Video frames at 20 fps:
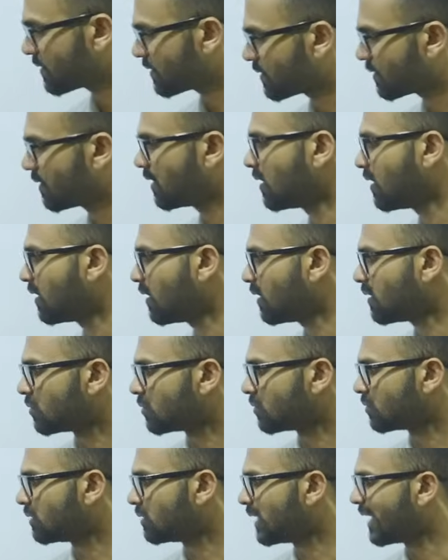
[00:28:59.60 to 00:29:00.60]
So
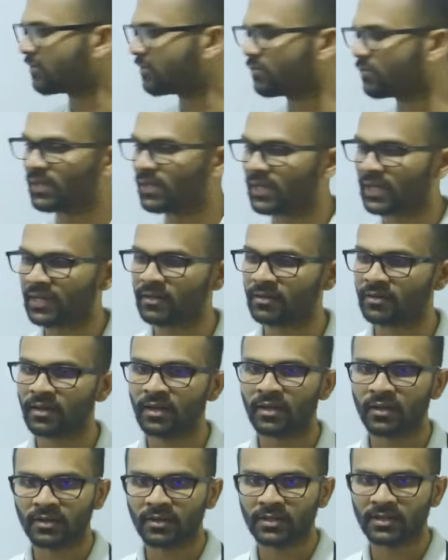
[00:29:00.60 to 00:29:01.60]
that we can
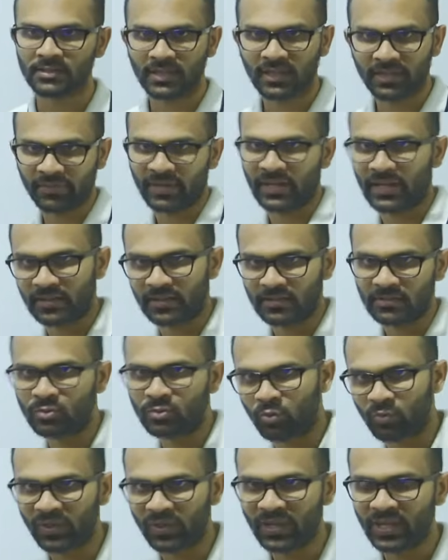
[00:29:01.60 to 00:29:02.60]
discriminate. So we
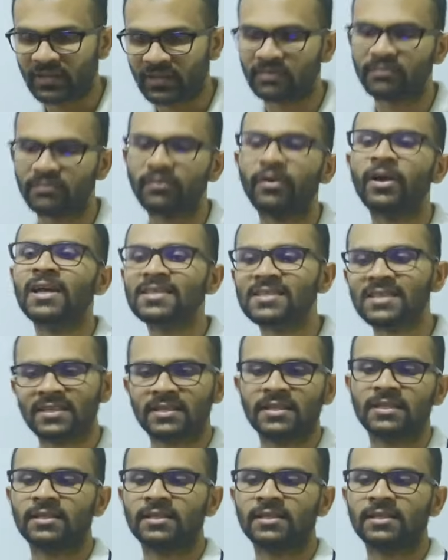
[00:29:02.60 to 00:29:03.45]
can see the